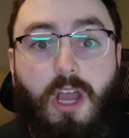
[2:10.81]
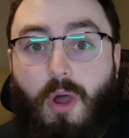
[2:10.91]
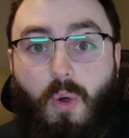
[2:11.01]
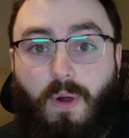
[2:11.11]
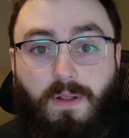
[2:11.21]

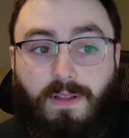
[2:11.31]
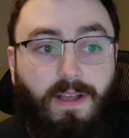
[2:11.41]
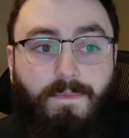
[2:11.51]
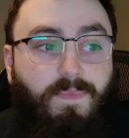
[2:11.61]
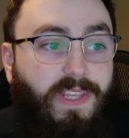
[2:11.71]
or
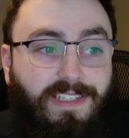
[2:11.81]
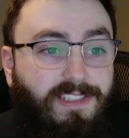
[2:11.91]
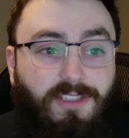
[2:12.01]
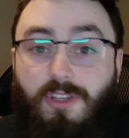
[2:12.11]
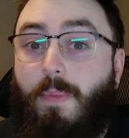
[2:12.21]

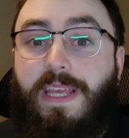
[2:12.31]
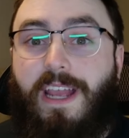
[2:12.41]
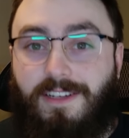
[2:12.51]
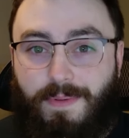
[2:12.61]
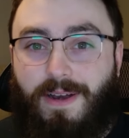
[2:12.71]
it's nobody
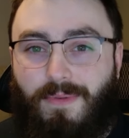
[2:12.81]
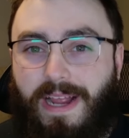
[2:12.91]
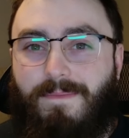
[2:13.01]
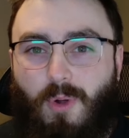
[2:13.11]
cares about it, right?